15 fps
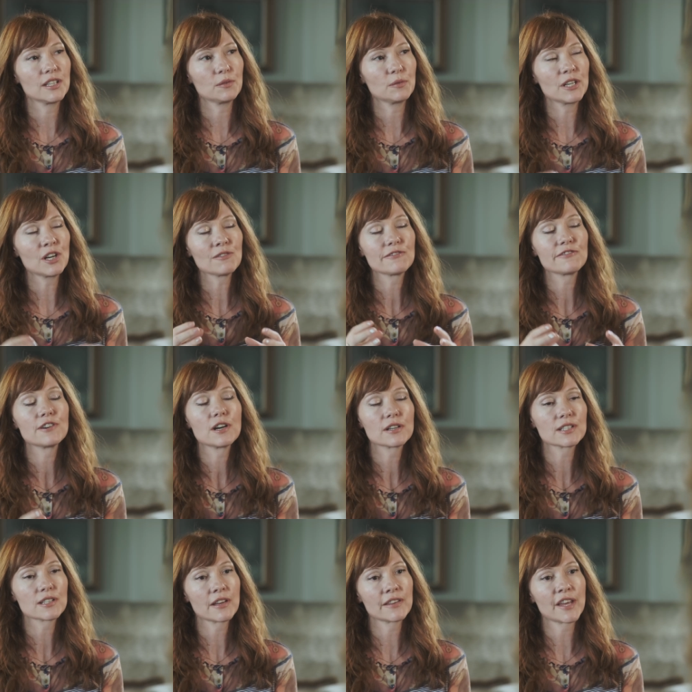we don't
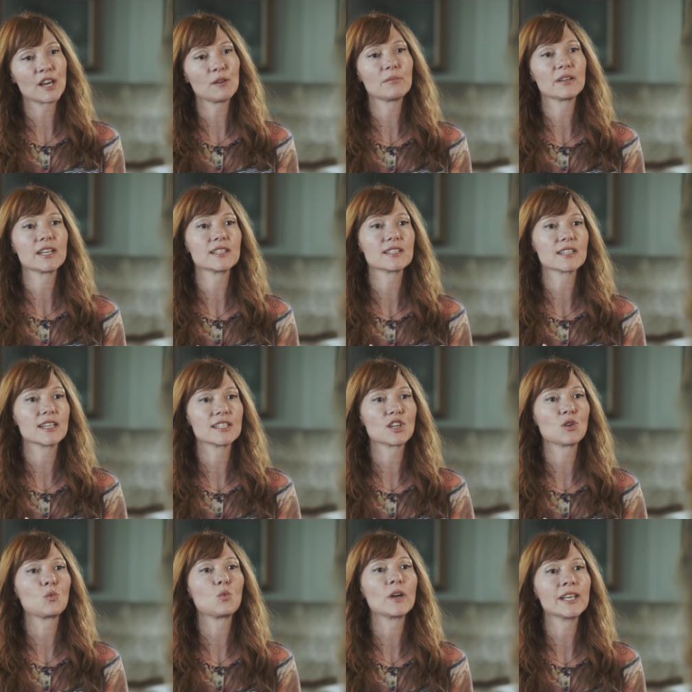focus on that, but it's
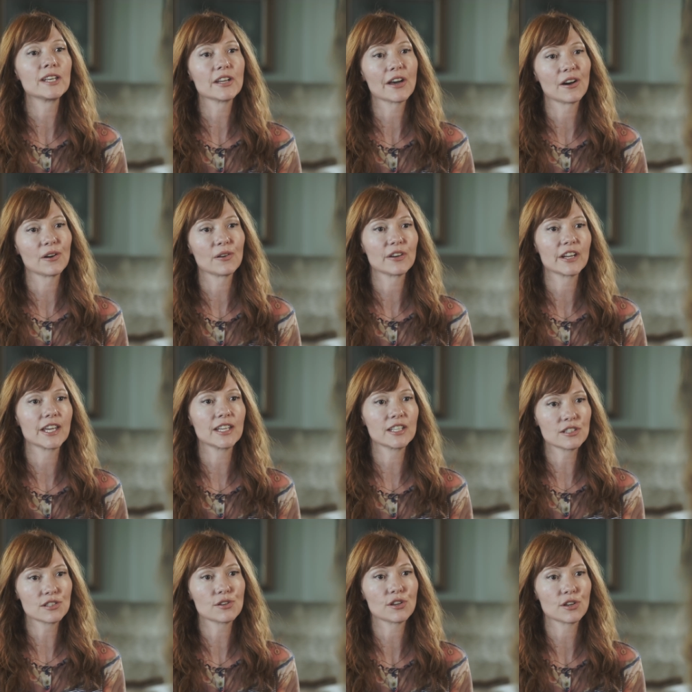it's a window
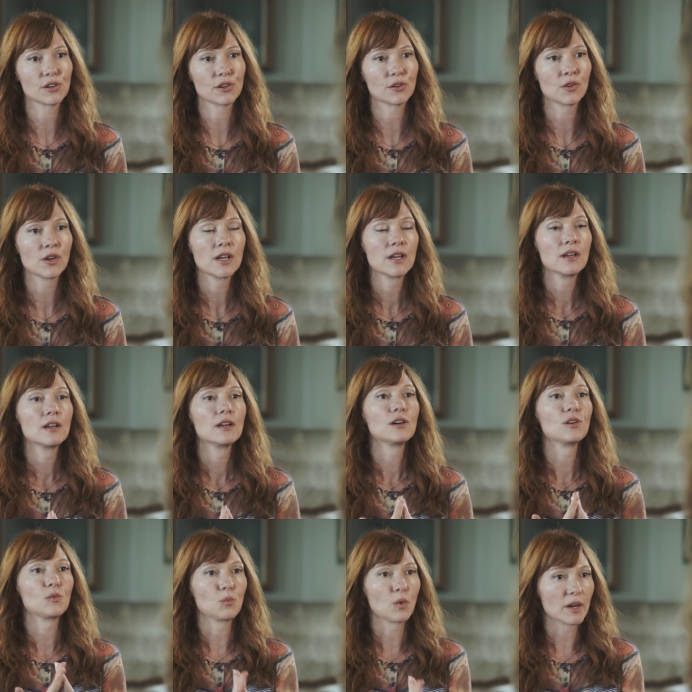into
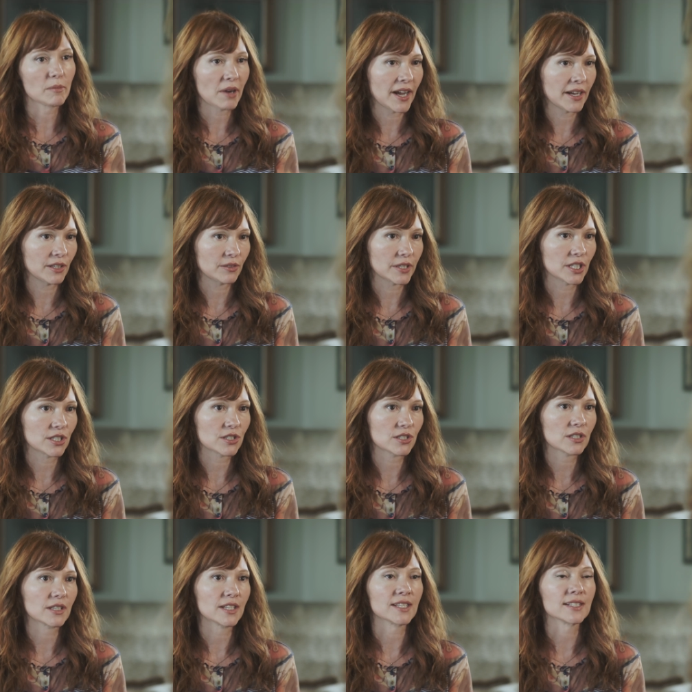what Pine
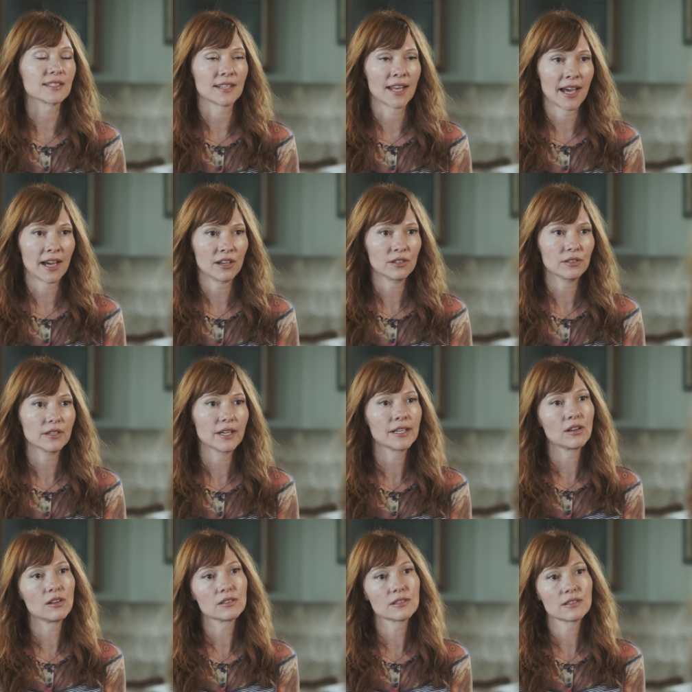Ridge is now
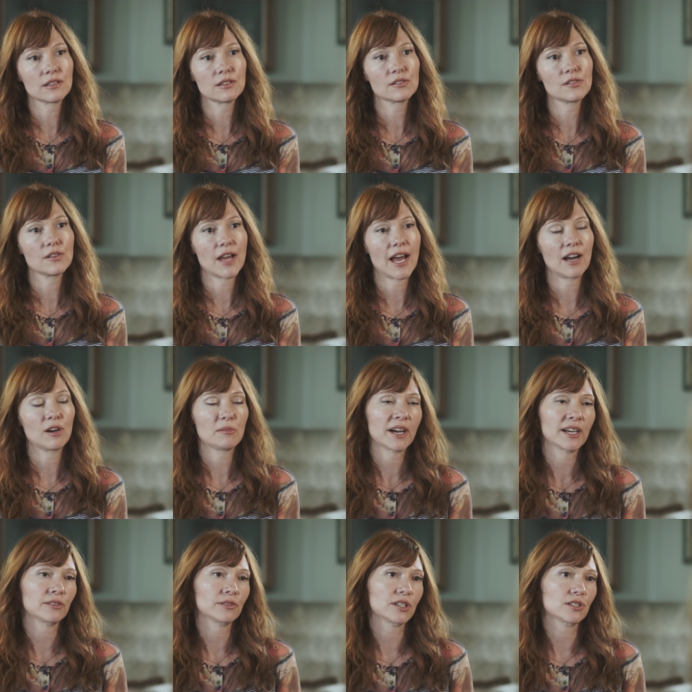and also how
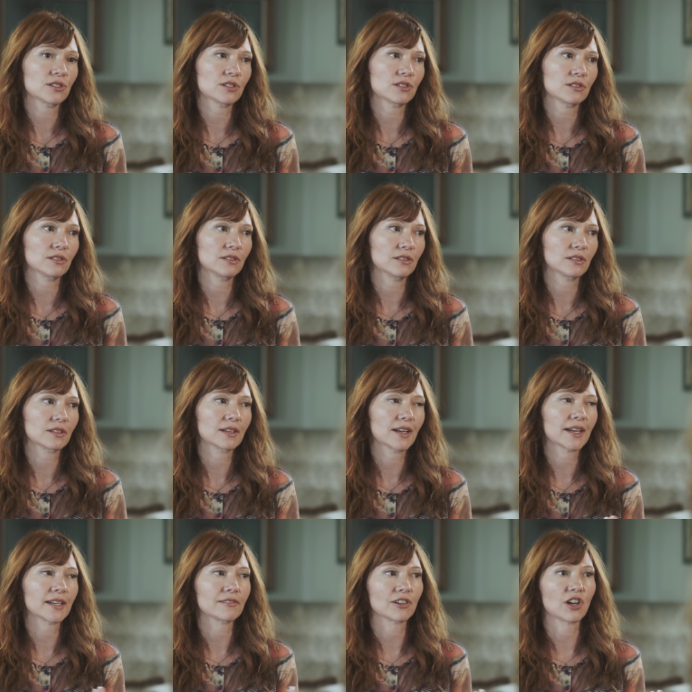Pine Ridge
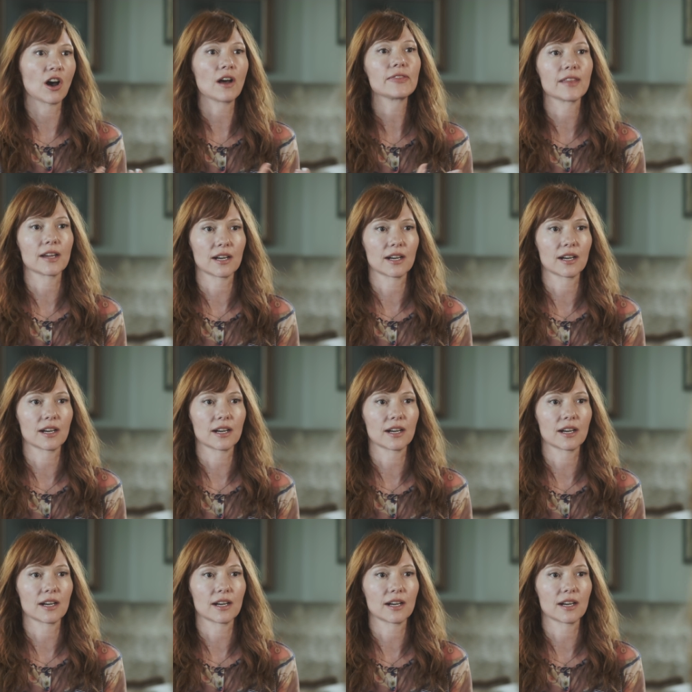kind of got